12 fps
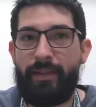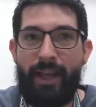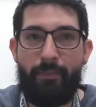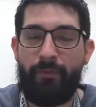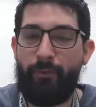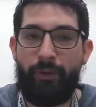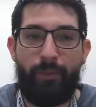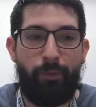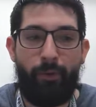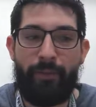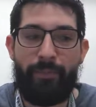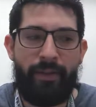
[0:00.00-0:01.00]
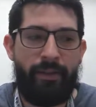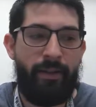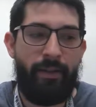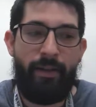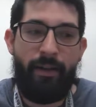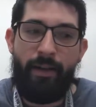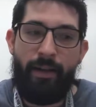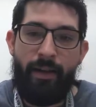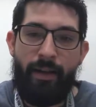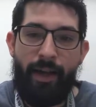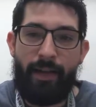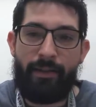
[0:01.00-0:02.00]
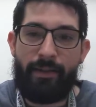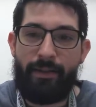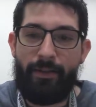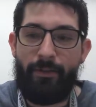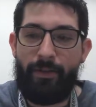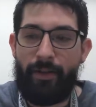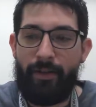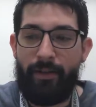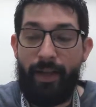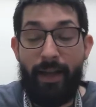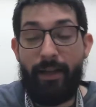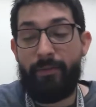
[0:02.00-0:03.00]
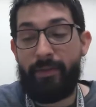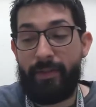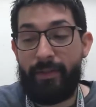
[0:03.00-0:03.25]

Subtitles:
the day before deployment, and so yeah, it